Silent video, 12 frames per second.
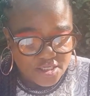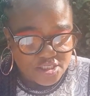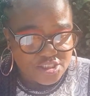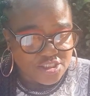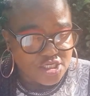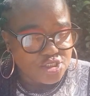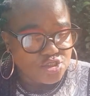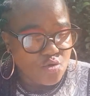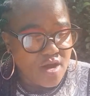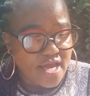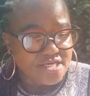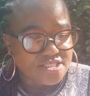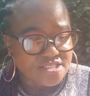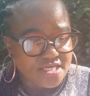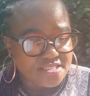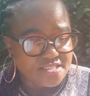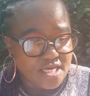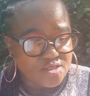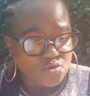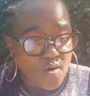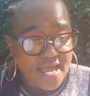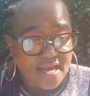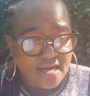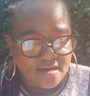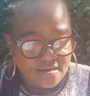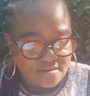Situations at work